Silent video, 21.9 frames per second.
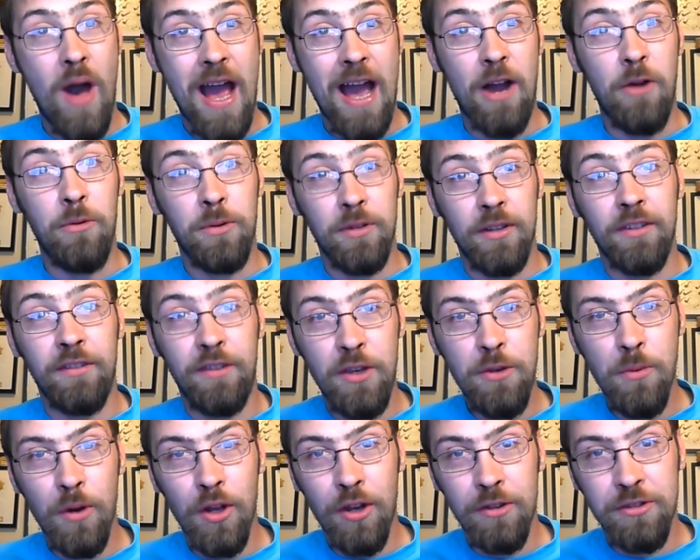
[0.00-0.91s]
wow,
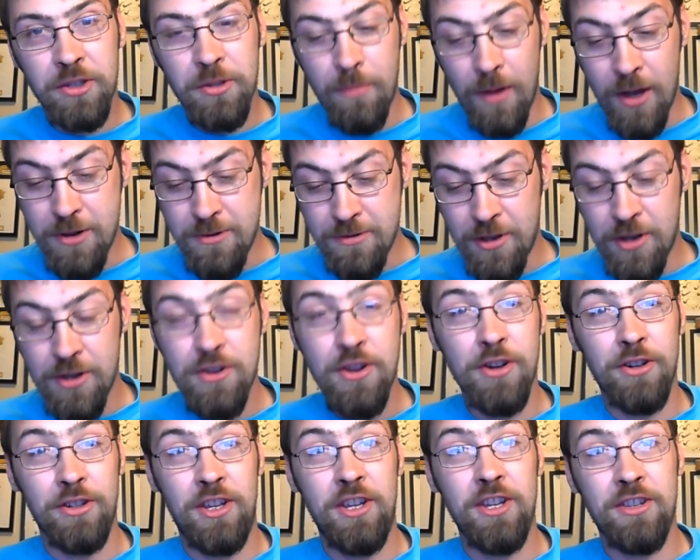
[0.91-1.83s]
if you want a smoke to
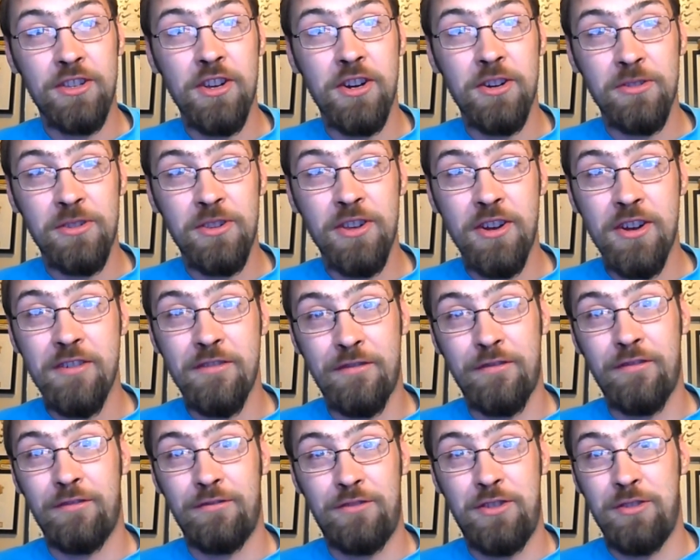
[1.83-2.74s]
knock your socks
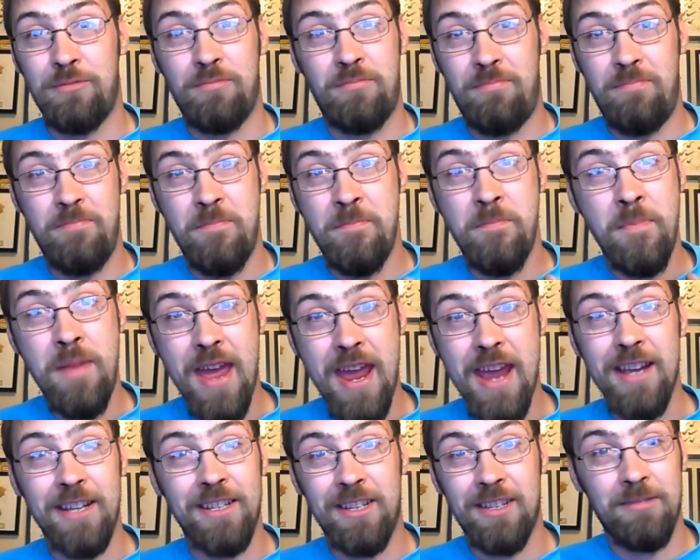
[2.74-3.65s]
off, just
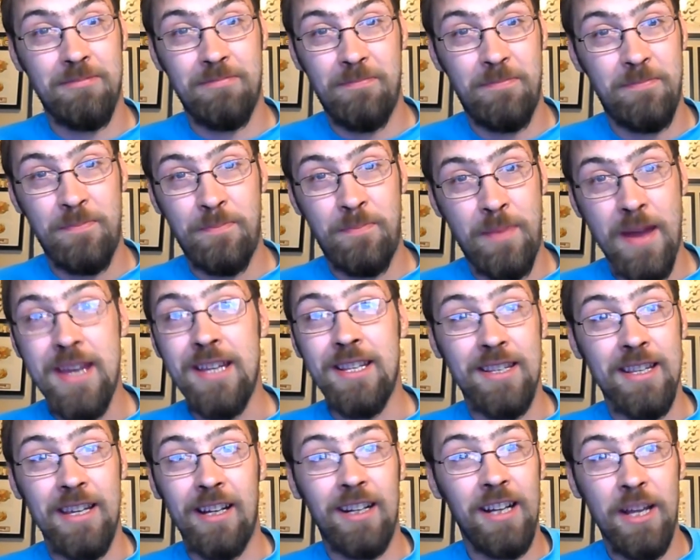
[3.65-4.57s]
mix
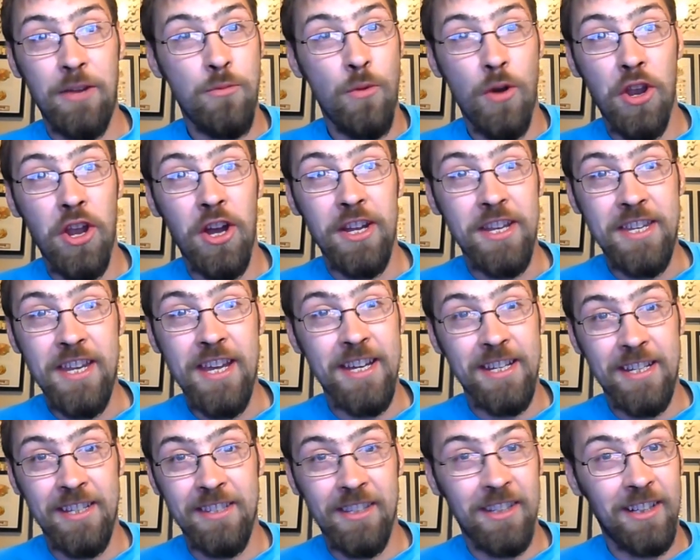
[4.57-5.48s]
basically what I
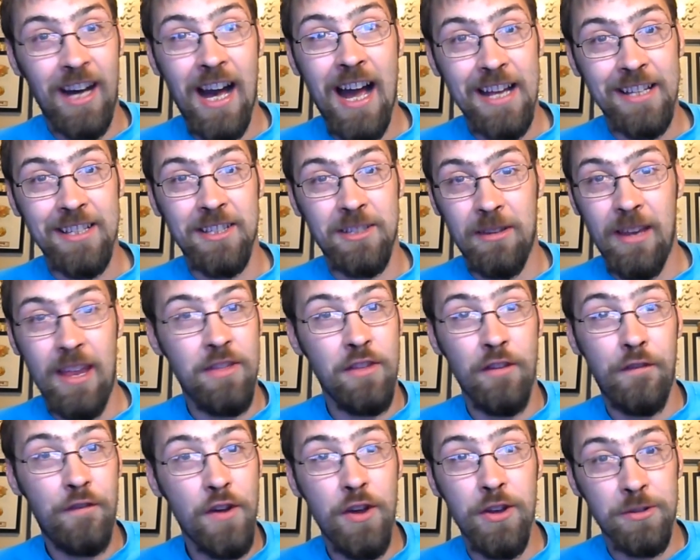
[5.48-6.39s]
did in
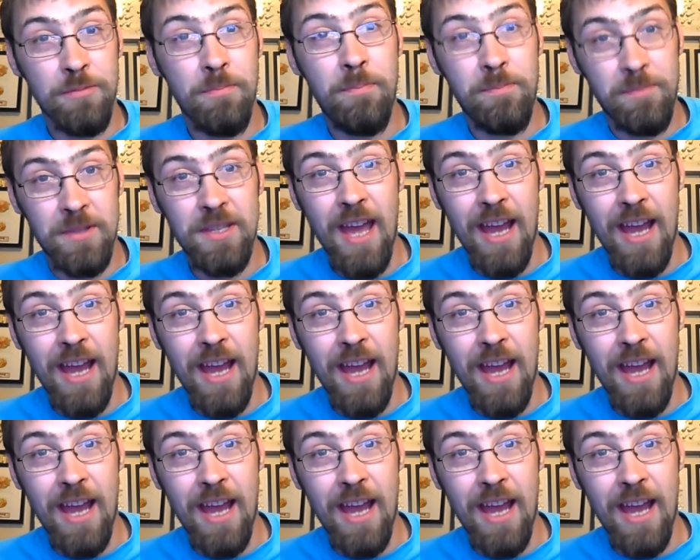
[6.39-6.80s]
the first